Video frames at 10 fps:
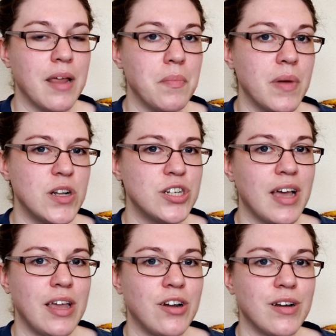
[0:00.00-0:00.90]
at a much
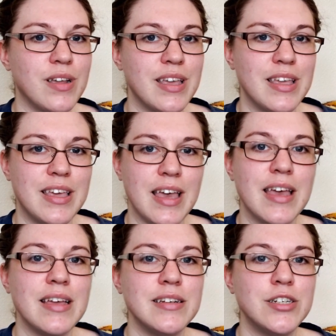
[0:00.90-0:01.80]
tighter
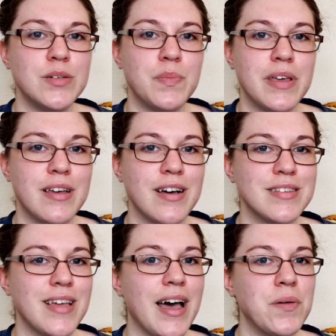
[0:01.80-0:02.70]
gauge
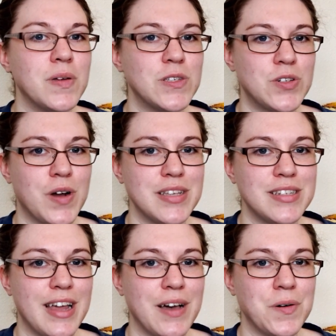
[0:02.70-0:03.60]
because I was
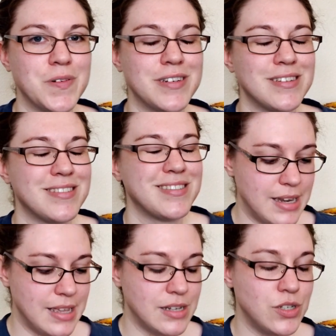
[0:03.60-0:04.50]
stressed out. I
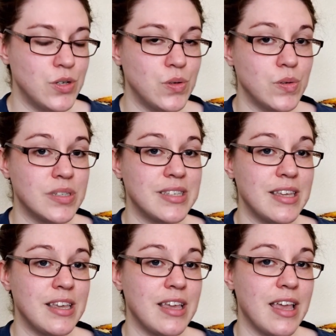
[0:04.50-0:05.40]
need to
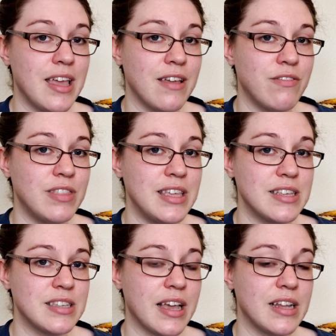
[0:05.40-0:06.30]
see if
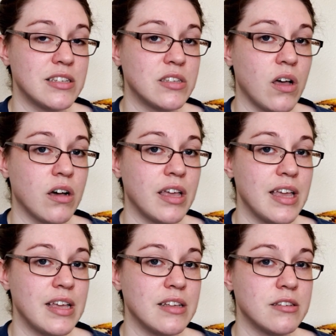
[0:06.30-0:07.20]
the second sock
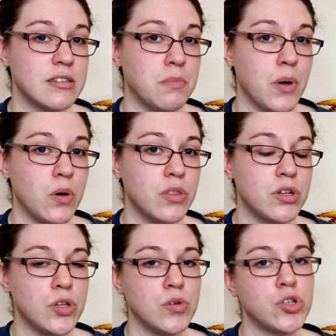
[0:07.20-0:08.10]
is
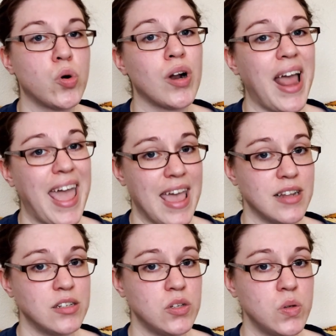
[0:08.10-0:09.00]
both too short
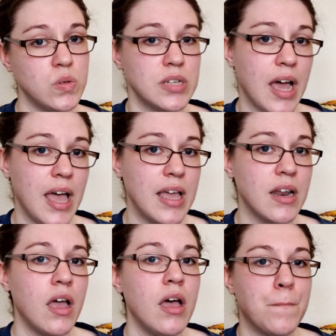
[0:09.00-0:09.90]
and too
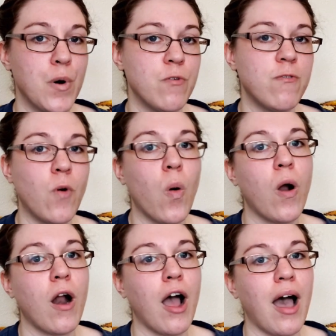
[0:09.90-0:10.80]
tight
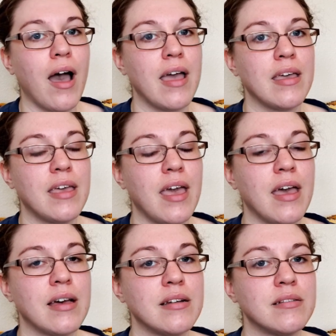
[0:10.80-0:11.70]
before I
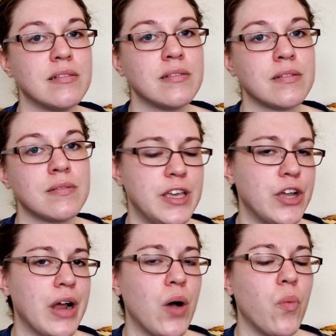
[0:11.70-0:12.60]
can
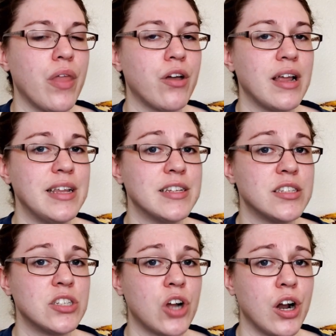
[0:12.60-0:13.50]
figure out whether I need
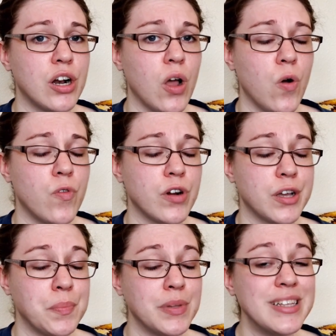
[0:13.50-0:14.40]
to start over
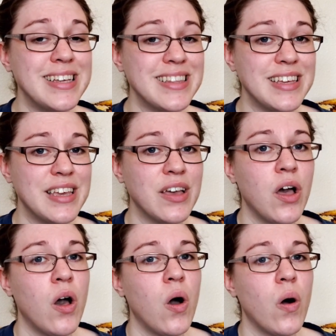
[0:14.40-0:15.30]
completely
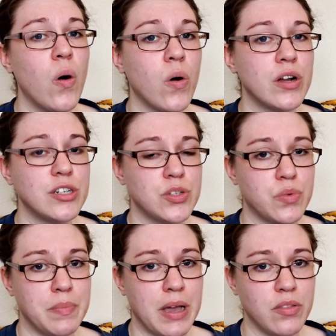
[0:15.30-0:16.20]
or
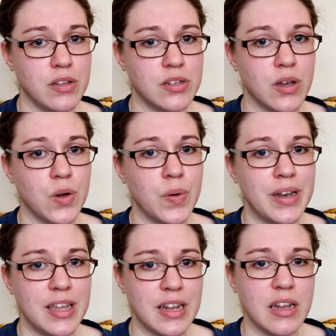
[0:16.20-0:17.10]
just rip out the toe
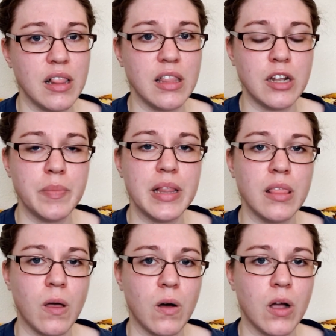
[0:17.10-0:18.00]
and knit it a little
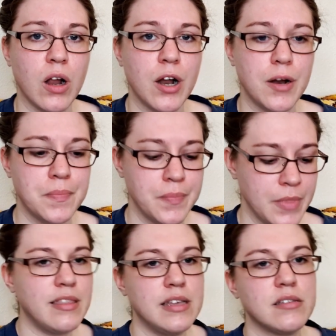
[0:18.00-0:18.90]
bit longer.
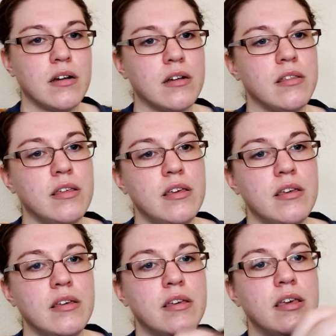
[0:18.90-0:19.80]
And these are
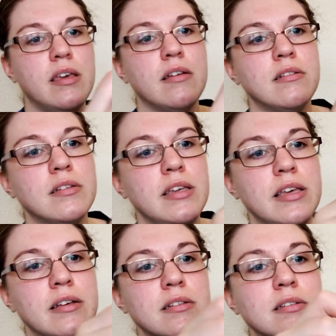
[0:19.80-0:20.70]
the keel
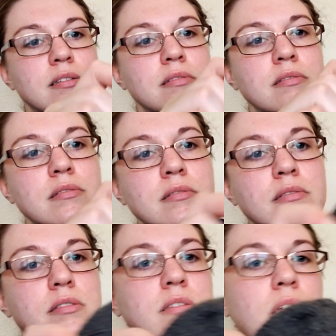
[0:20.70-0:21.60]
heel
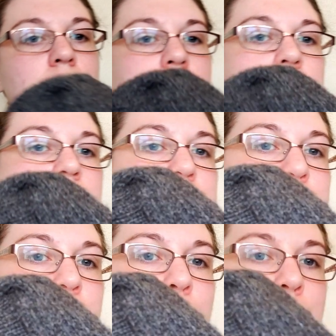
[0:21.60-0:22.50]
socks.